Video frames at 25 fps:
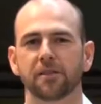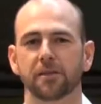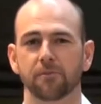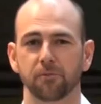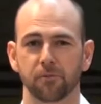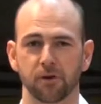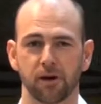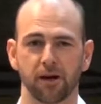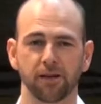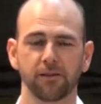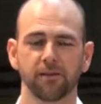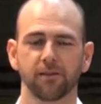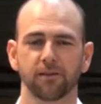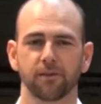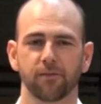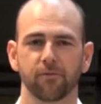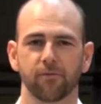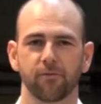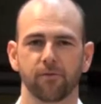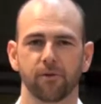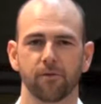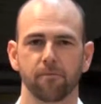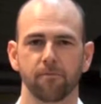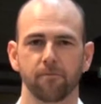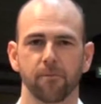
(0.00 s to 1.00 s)
Tim Dyce. I'm
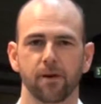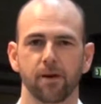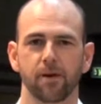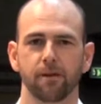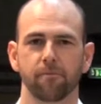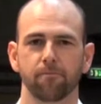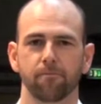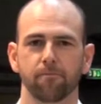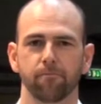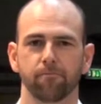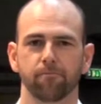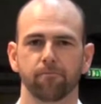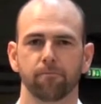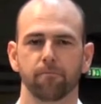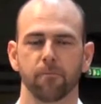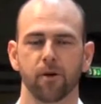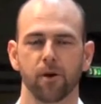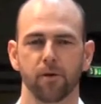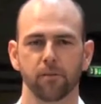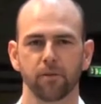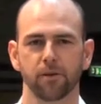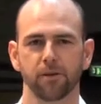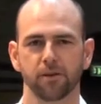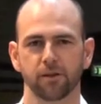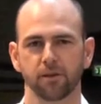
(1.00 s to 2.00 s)
from
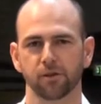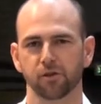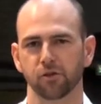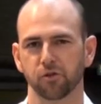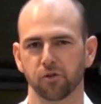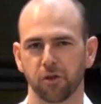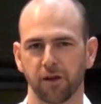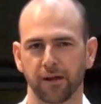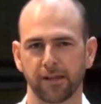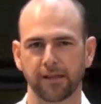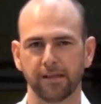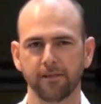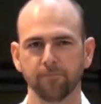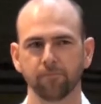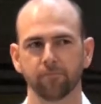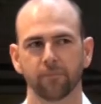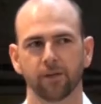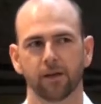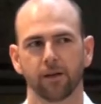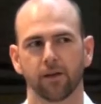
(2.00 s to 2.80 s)
Melbourne in Australia.